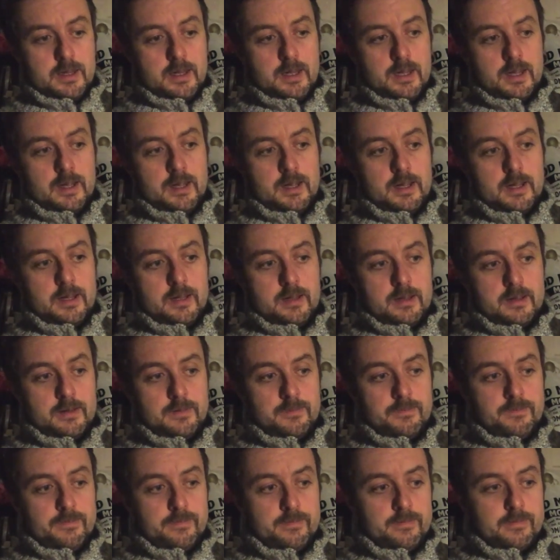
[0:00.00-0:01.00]

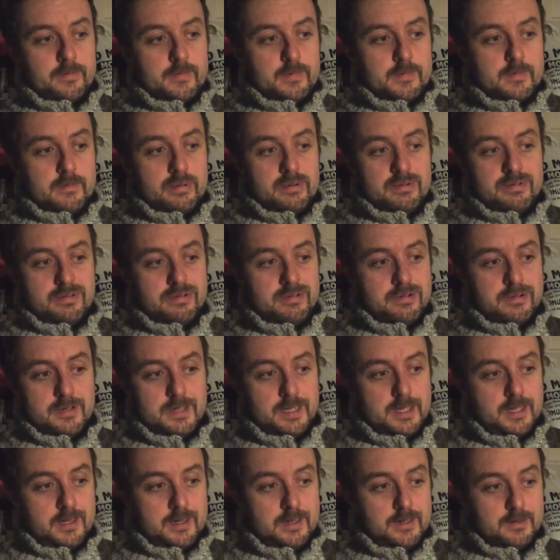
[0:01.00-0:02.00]
Um,
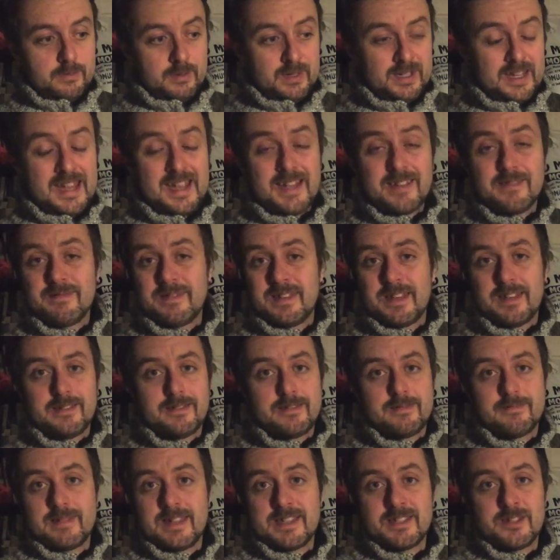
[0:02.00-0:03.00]
yeah, well,
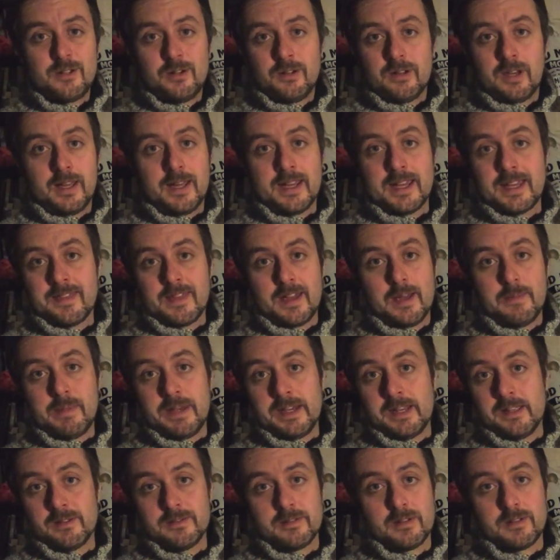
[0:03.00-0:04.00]
it's not like that
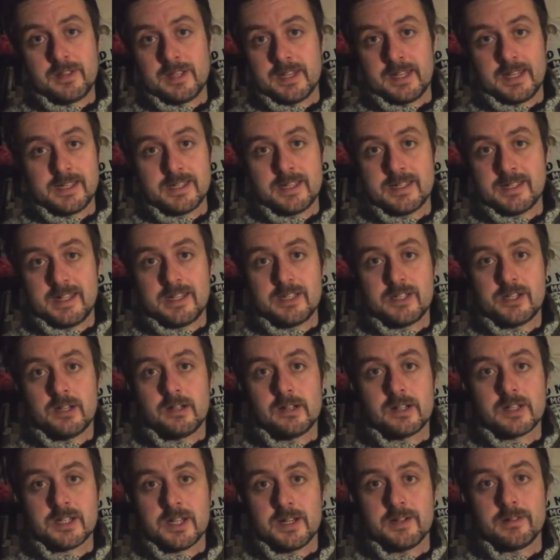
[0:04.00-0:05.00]
many other things, is it? It's
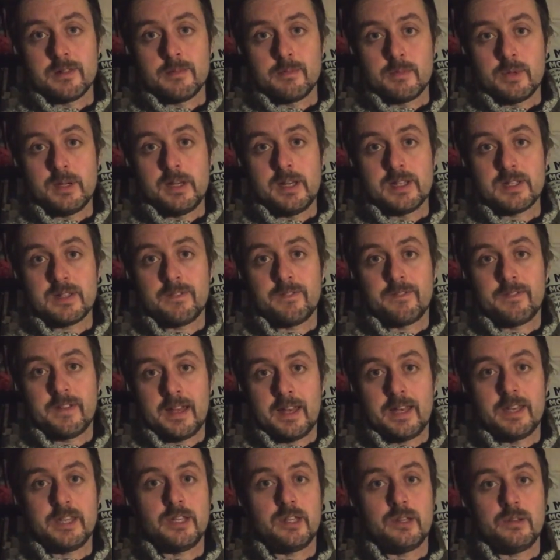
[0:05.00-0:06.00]
Dark Side of the Moon. It's a
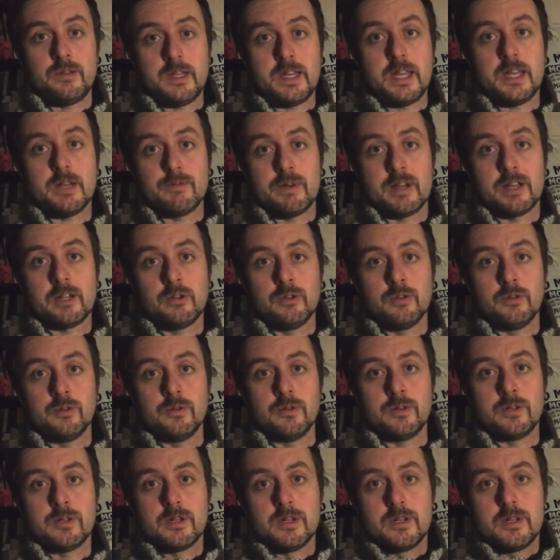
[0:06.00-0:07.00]
fairly unique
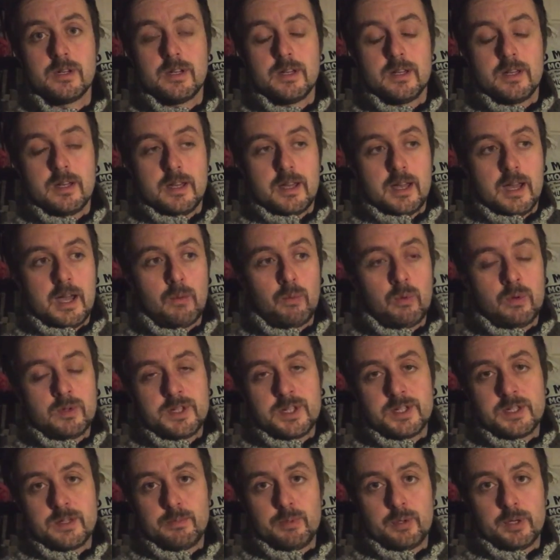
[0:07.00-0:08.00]
record. I
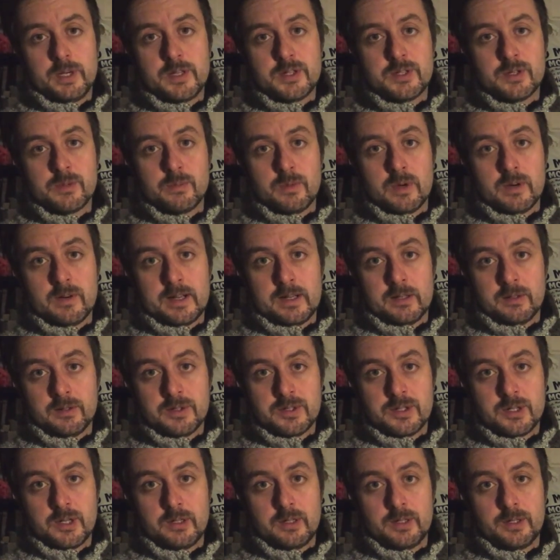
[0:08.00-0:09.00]
wanted to put it somewhere
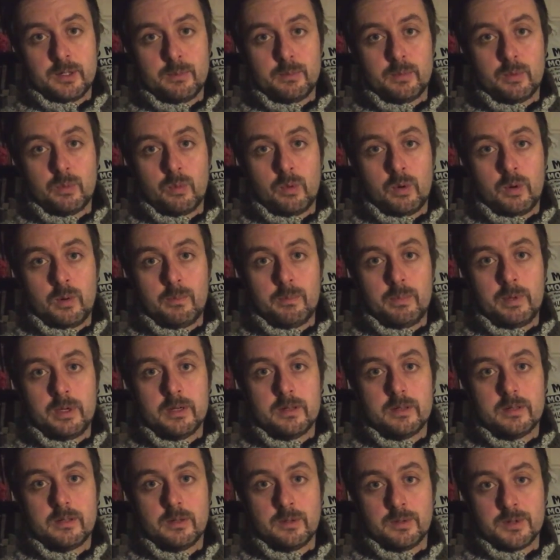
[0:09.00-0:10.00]
else, not at number one,
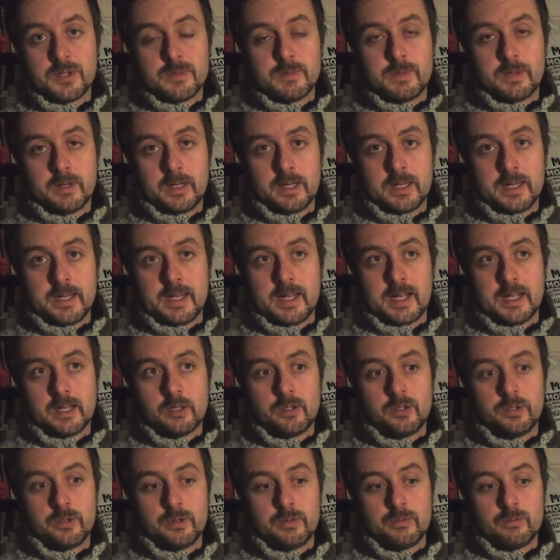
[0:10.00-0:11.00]
but ultimately I
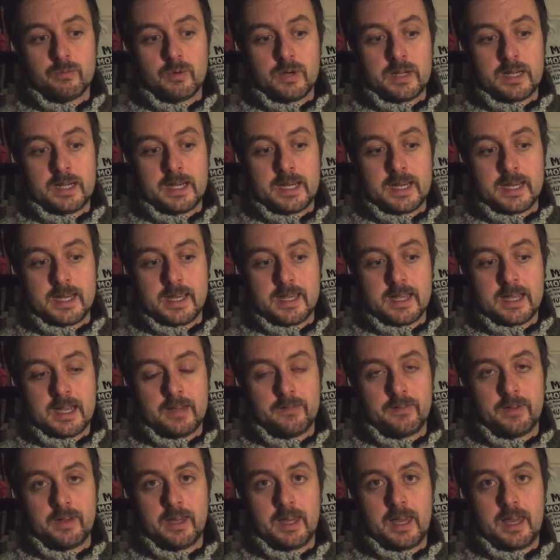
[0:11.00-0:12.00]
couldn't really
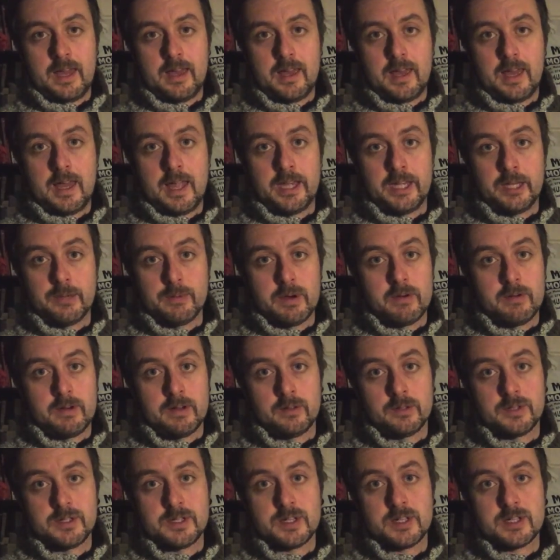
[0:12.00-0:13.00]
have it anywhere
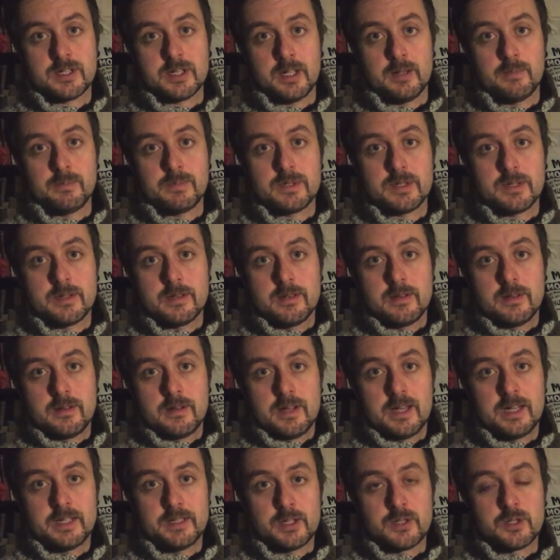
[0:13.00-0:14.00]
else except
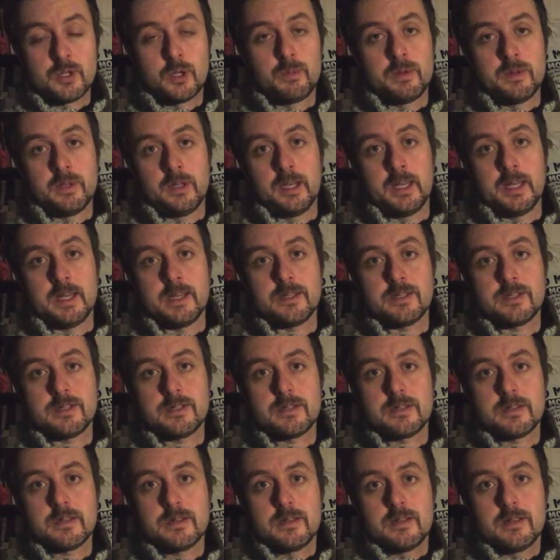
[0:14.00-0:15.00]
at the top of the
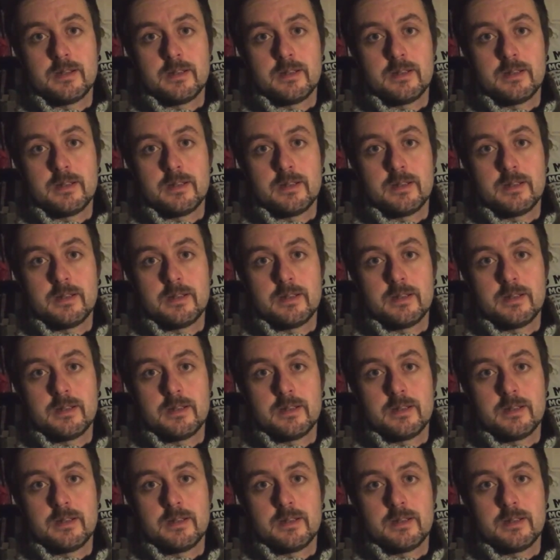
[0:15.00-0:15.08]
list.